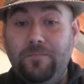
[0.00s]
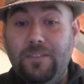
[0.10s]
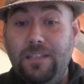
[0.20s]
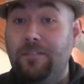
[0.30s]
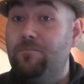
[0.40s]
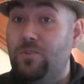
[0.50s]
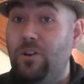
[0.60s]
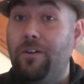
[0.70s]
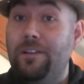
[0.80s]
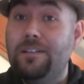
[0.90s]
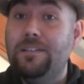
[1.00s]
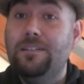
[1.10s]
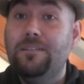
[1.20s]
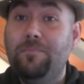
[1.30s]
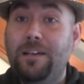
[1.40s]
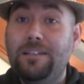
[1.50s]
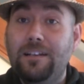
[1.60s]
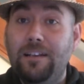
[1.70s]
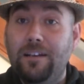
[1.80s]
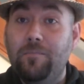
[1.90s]
Said, "Sorry, this is
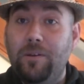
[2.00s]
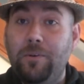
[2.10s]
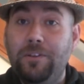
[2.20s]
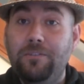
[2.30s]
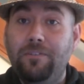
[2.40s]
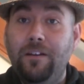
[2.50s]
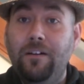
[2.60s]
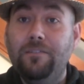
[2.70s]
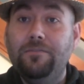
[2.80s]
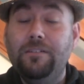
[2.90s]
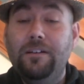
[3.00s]
basically going to be with you for life."